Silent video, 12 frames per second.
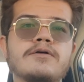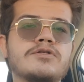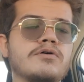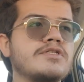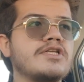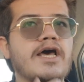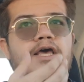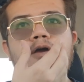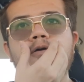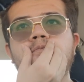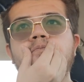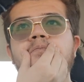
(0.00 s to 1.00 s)
So it's
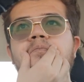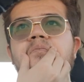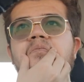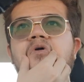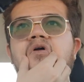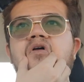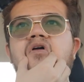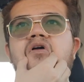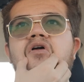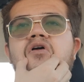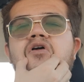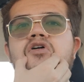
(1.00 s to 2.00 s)
like
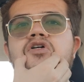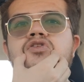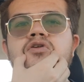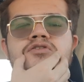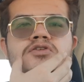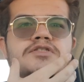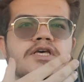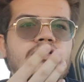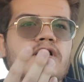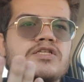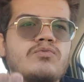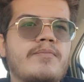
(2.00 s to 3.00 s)
so, so it's like
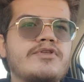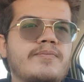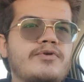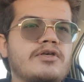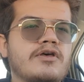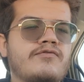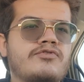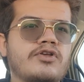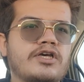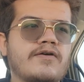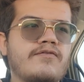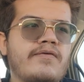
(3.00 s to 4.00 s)
you guys want me to be. so
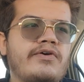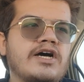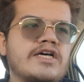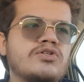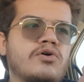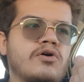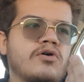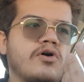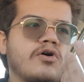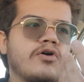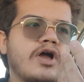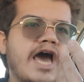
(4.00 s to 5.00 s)
like if, if you guys are,
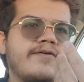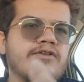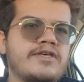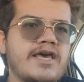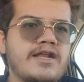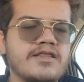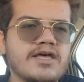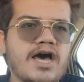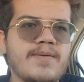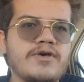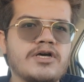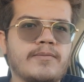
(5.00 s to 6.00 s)
are advocating that
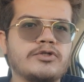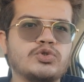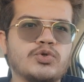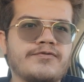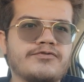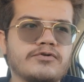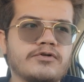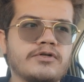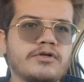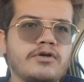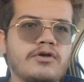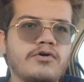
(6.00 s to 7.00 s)
I become a drifter
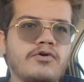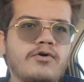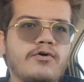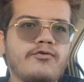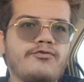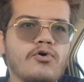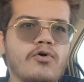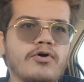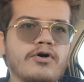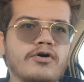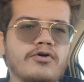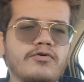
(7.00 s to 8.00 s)

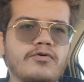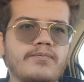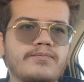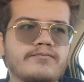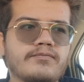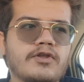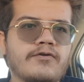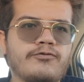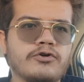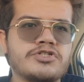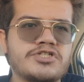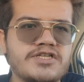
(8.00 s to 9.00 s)
for
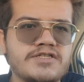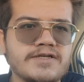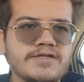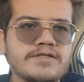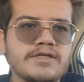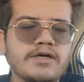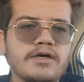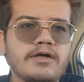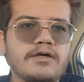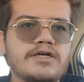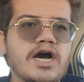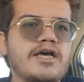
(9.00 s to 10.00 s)
for Jesus,
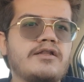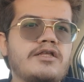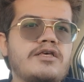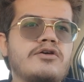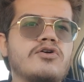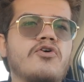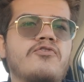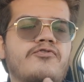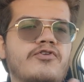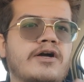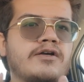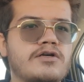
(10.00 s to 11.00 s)
kindly go
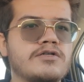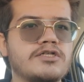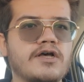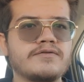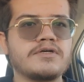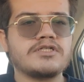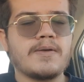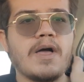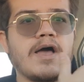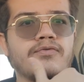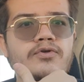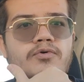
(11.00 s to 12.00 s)
fuck yourselves because I'm
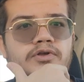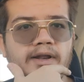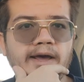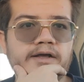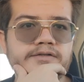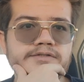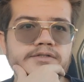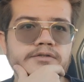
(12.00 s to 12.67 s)
not doing that.